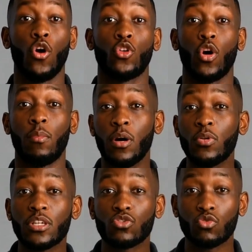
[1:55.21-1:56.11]
You're
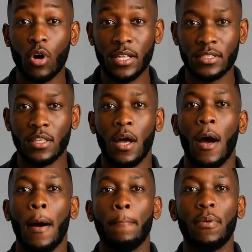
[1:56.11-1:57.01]
building trust
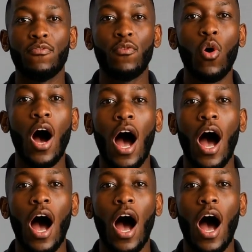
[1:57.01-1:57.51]
before